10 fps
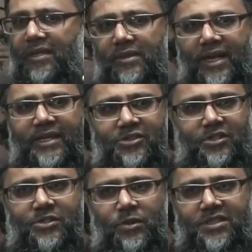Allah and His
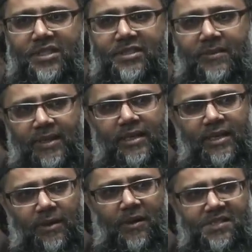Rasul.
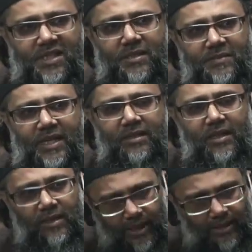The Prophet
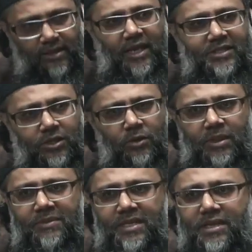said, and Allah has told
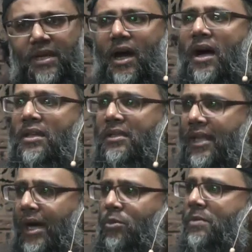him this,
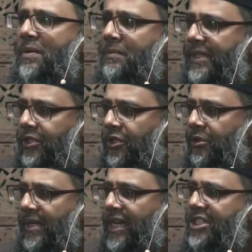Allah will permit your
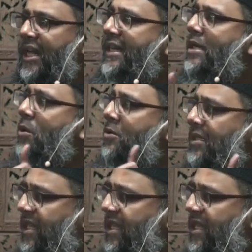humiliation and He won't